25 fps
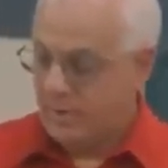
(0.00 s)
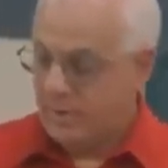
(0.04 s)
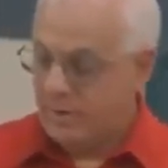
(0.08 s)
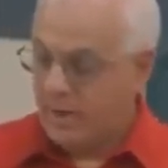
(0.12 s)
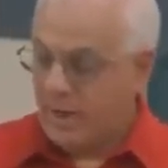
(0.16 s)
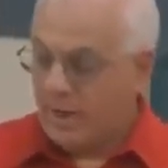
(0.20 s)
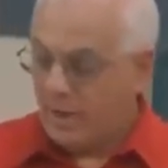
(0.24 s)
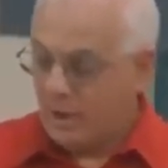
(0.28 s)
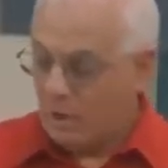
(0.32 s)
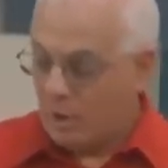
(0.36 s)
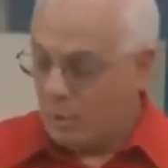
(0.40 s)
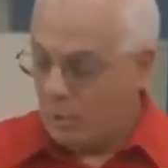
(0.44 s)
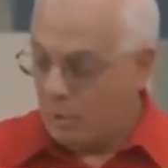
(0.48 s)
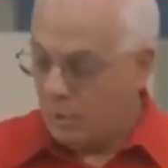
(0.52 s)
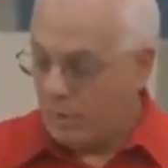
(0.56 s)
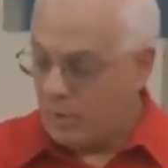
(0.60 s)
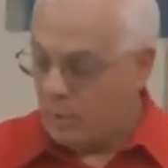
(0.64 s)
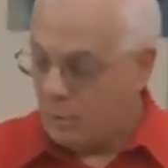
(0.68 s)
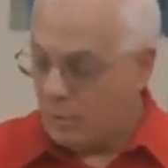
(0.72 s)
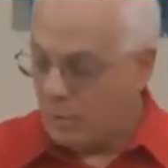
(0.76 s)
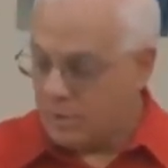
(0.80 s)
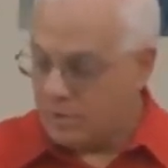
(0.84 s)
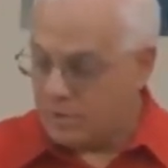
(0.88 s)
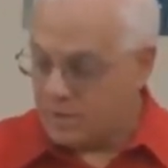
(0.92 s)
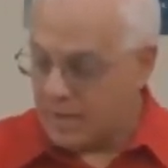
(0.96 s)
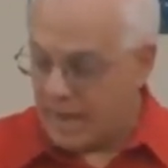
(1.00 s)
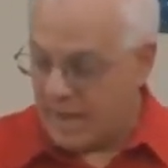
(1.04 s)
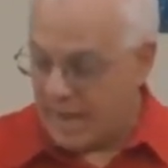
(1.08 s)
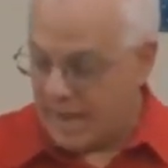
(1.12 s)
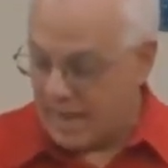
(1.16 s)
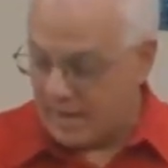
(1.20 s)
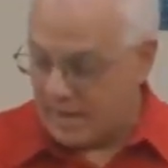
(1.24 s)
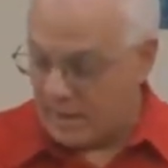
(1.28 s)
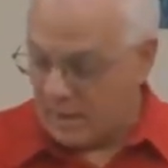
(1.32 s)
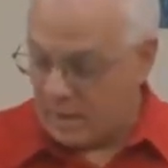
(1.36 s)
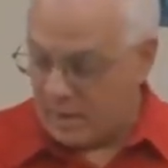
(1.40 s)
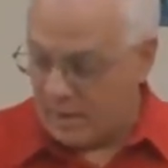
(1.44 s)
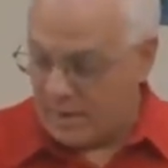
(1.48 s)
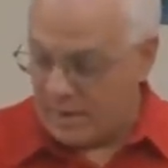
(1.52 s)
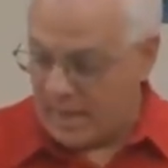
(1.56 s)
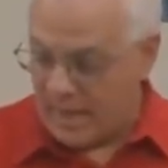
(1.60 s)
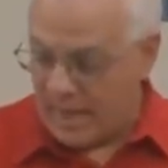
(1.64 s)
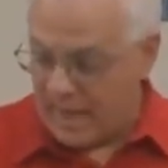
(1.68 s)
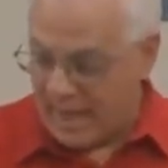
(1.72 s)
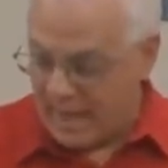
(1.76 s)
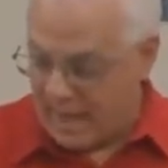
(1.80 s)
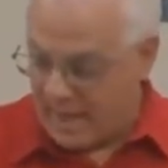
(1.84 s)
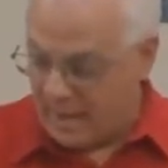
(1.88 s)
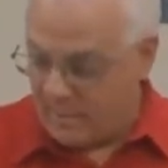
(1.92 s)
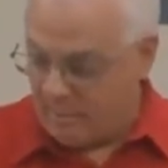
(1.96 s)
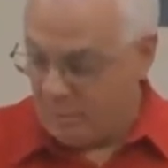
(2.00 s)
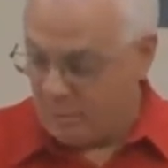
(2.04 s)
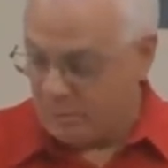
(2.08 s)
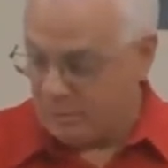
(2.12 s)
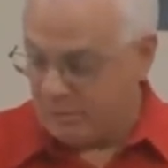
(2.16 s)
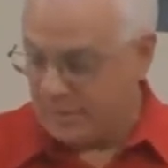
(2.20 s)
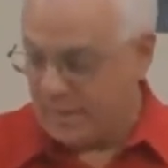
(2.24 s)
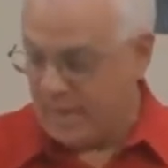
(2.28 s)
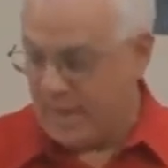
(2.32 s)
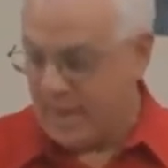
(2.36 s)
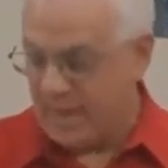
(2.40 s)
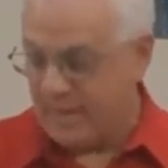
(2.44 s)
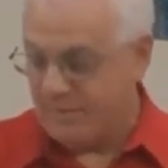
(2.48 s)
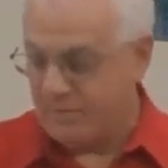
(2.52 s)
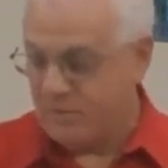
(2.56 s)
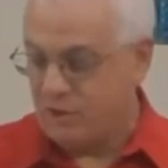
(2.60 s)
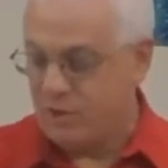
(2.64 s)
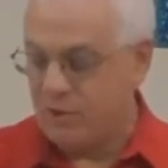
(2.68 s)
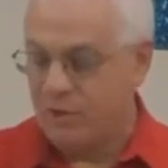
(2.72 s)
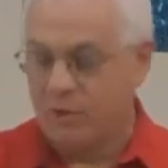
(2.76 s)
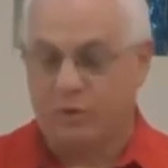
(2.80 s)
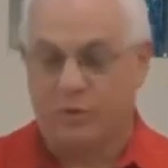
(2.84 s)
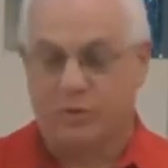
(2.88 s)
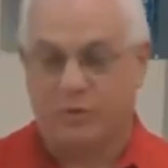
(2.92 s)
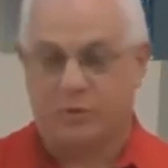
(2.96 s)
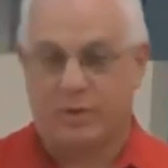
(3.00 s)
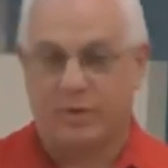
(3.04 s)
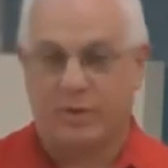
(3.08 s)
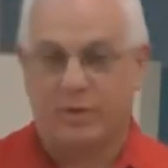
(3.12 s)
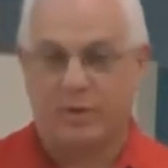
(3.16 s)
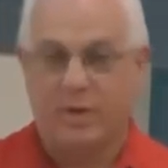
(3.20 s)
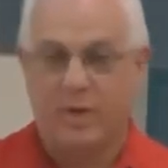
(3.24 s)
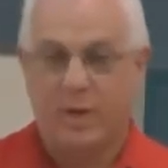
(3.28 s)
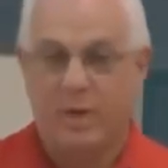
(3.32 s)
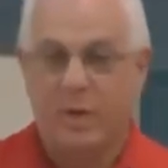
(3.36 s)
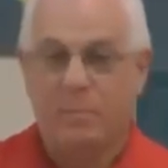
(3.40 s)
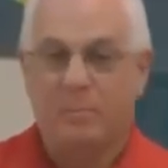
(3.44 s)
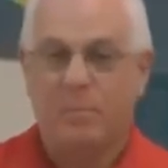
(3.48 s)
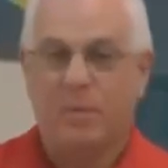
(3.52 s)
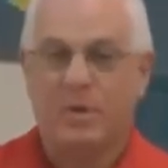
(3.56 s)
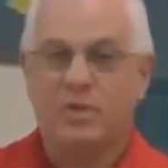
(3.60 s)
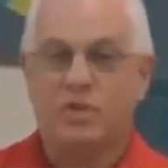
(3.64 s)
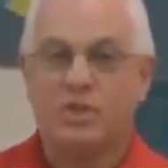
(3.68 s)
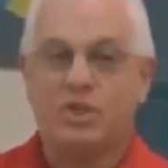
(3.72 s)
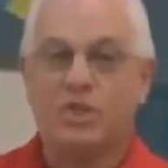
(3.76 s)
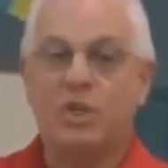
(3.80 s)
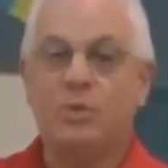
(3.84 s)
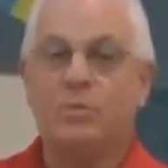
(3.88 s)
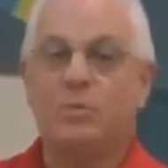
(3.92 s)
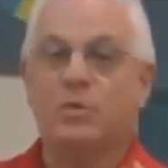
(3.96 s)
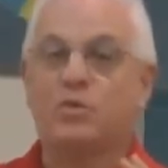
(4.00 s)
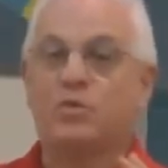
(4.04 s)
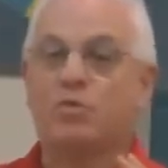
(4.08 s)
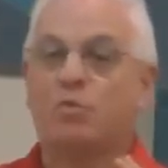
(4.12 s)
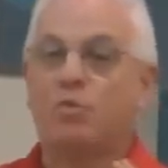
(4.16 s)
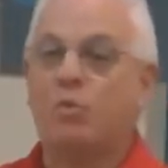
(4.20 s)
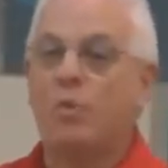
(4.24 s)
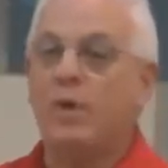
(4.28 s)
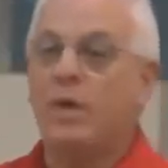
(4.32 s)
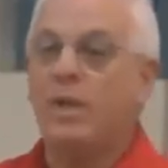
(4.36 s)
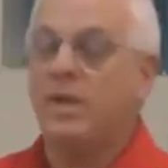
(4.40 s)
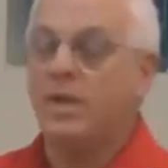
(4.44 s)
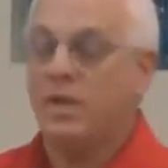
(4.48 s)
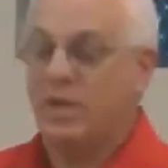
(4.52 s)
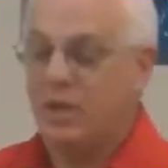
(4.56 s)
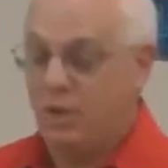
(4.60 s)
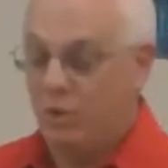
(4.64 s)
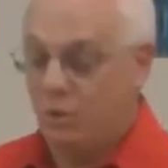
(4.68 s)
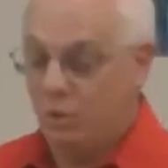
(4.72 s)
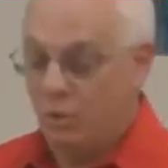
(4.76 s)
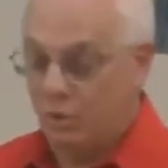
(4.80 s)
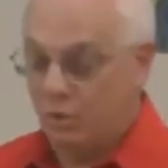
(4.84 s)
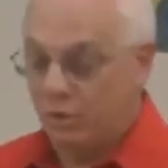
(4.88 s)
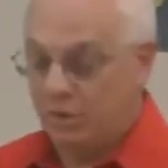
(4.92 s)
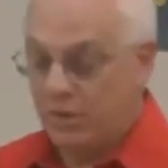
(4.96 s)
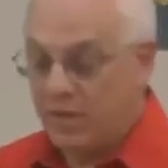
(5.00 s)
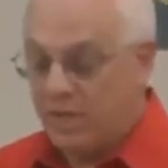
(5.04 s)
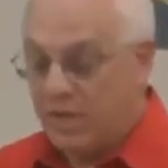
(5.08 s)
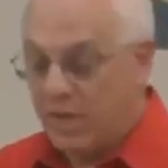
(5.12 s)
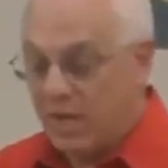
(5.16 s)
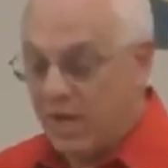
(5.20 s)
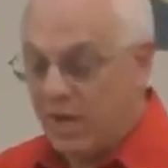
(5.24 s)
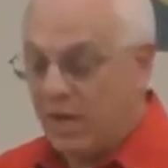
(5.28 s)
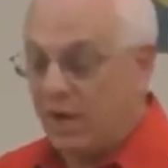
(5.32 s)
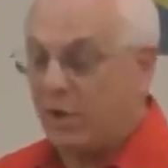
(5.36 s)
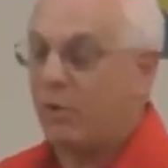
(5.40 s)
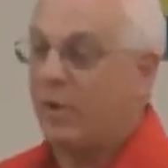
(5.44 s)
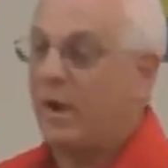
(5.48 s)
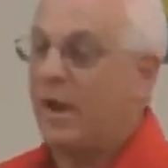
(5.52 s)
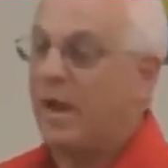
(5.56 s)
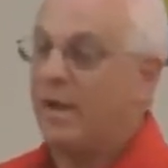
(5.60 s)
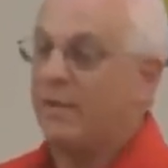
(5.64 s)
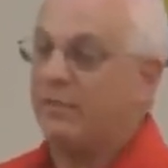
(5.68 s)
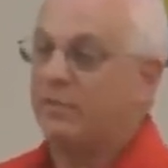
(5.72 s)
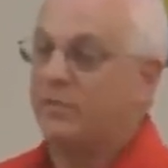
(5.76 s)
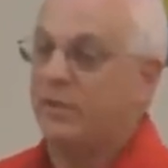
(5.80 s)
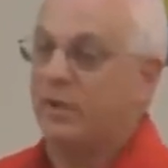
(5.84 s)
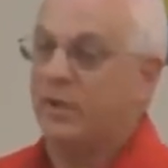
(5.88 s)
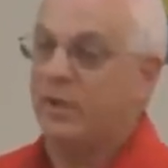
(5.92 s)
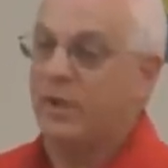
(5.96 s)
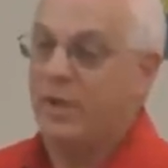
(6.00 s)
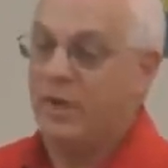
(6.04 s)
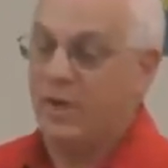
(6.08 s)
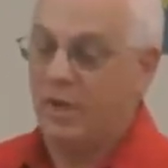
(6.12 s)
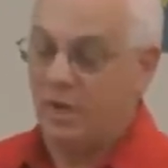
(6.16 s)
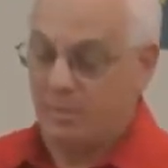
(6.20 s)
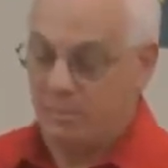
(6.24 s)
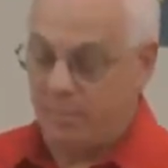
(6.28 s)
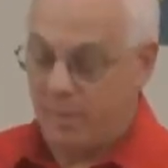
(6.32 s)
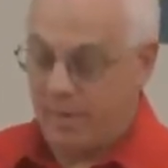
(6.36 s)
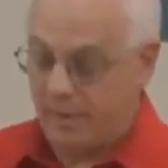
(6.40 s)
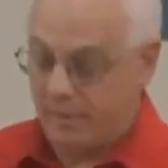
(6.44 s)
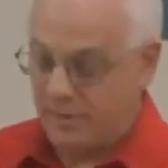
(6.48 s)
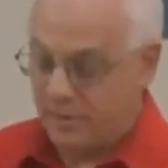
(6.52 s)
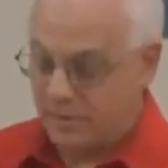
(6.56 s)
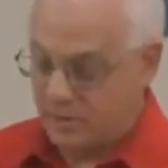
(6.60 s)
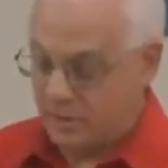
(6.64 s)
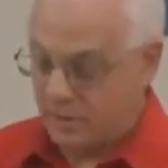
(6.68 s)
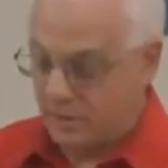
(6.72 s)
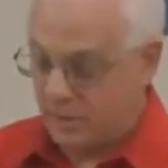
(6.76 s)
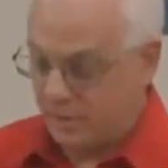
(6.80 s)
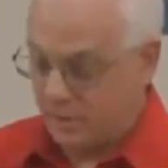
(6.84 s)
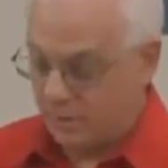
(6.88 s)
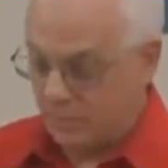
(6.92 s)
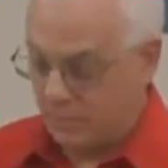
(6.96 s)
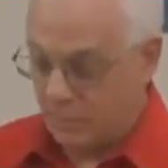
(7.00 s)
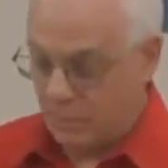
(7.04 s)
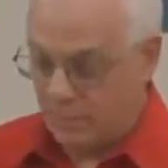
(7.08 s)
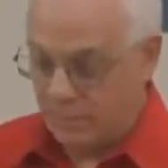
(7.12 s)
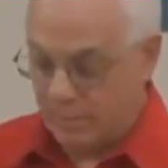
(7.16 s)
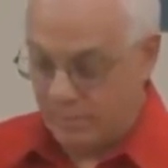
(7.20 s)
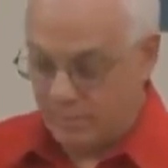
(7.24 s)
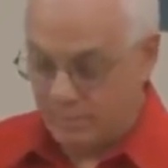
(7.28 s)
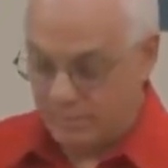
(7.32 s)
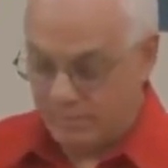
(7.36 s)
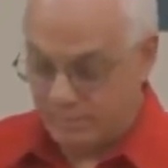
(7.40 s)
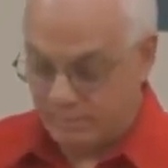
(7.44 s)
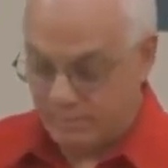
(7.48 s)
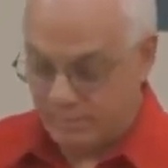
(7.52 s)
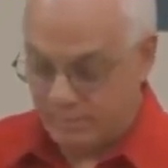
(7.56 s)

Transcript: Not only was Hannah unable to have children, but she was ridiculed year after year by this other woman.